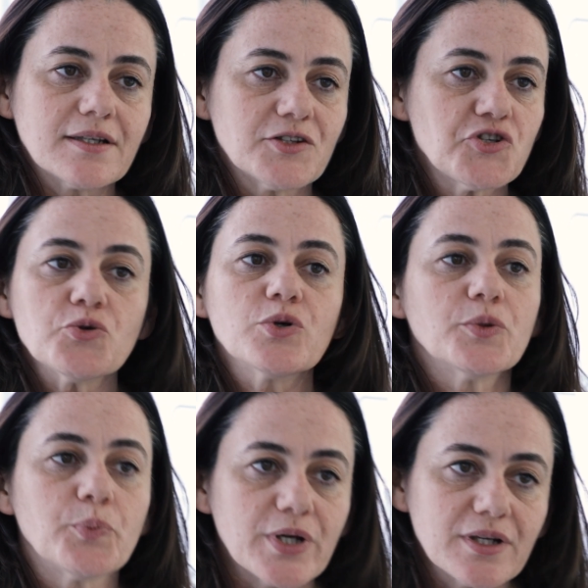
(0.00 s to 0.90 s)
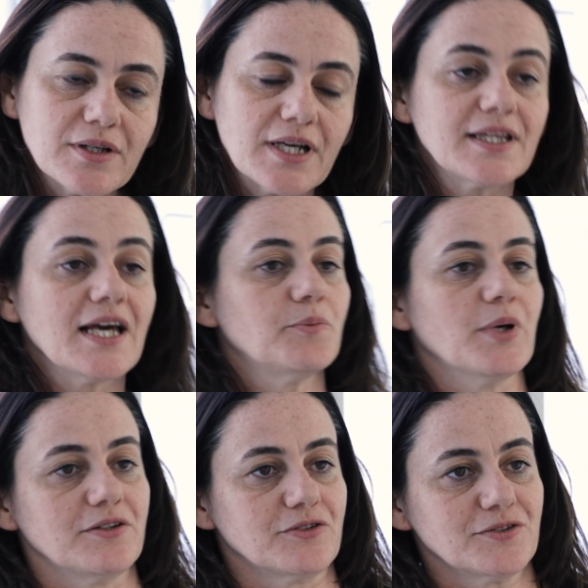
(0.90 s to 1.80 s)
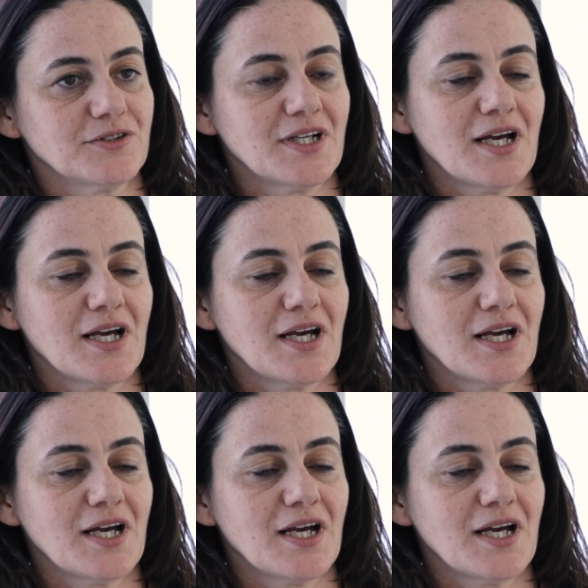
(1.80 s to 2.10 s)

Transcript: a sugar pill and get better.